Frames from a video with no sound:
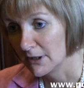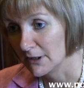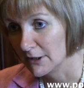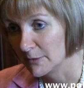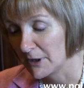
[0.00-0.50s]

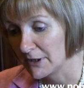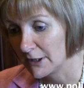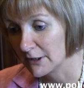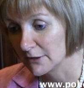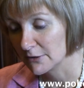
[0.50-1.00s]
And
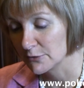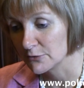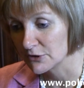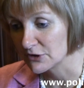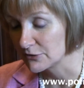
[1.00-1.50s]
that
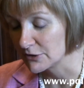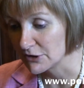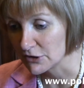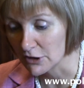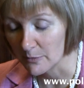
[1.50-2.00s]
includes the
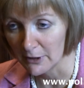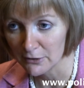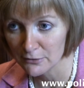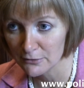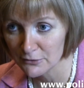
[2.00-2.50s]
Strategic Command
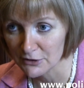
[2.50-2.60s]
Course,